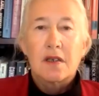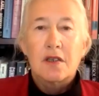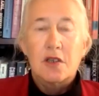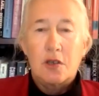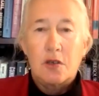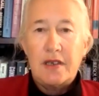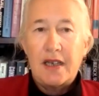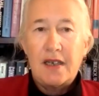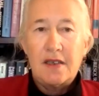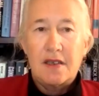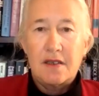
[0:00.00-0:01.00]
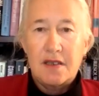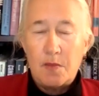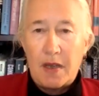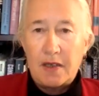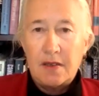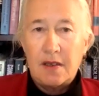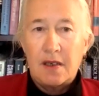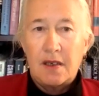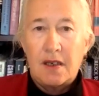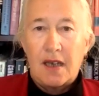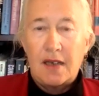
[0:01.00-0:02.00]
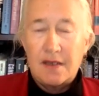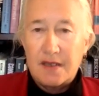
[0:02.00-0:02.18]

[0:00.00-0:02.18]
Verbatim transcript: to create cement and